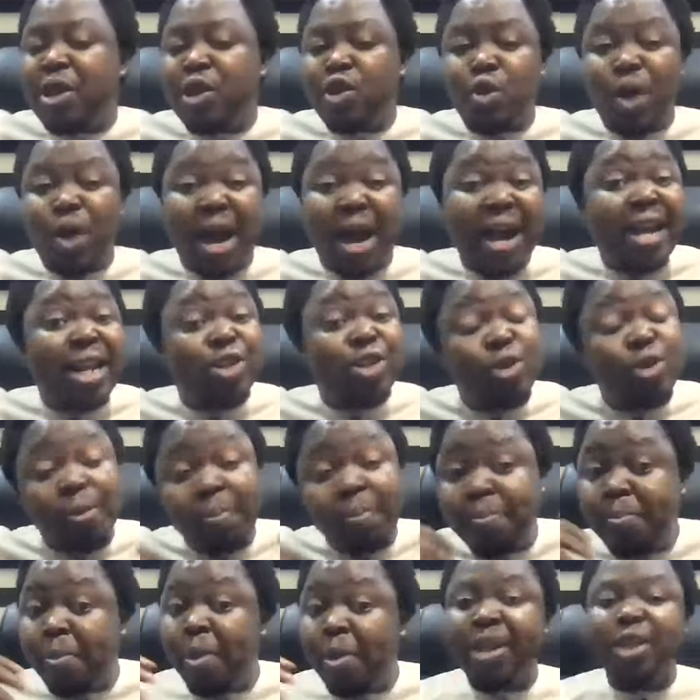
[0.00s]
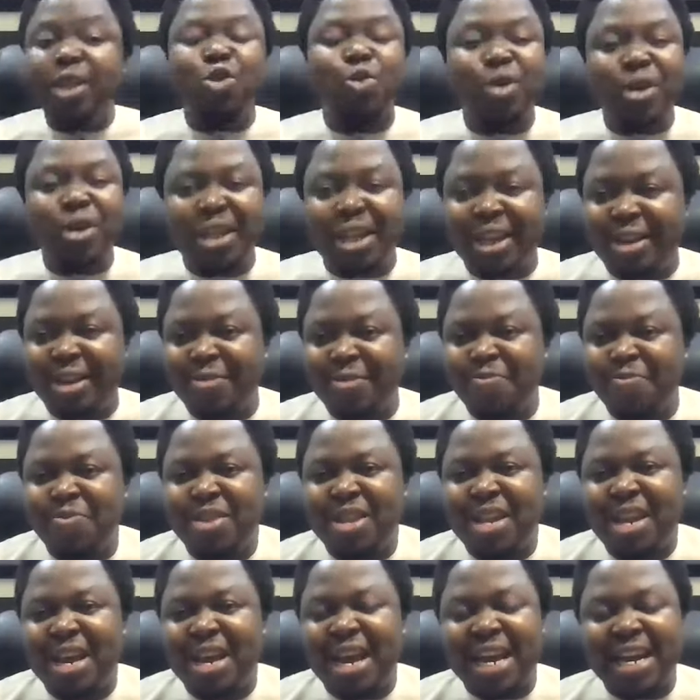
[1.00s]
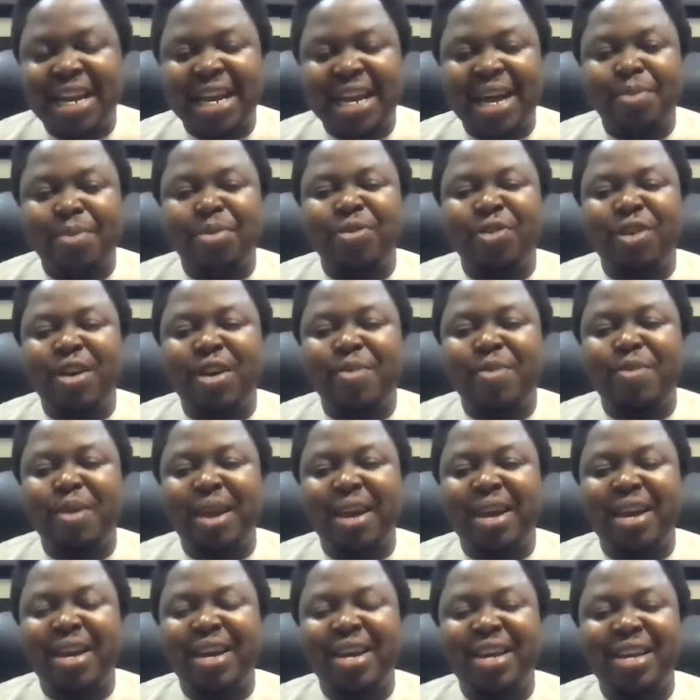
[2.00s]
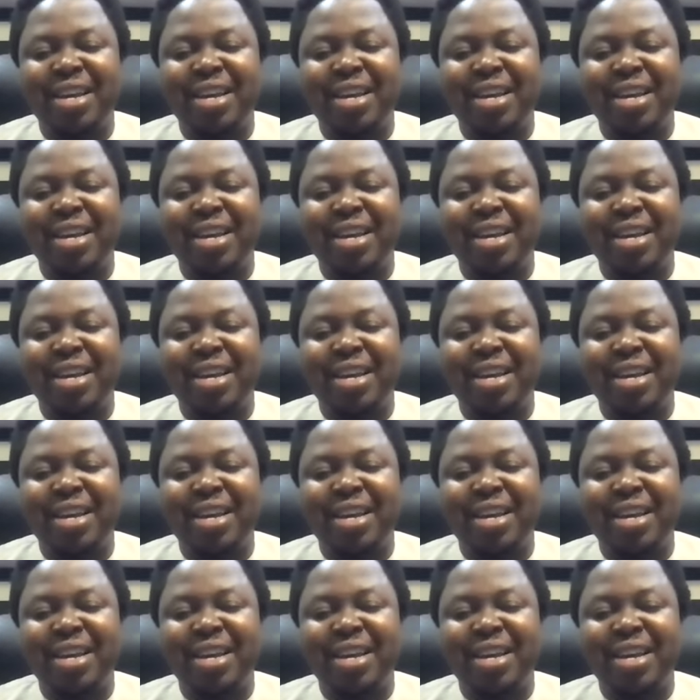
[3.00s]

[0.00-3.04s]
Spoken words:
You're earning some money doing it, and it can be very big.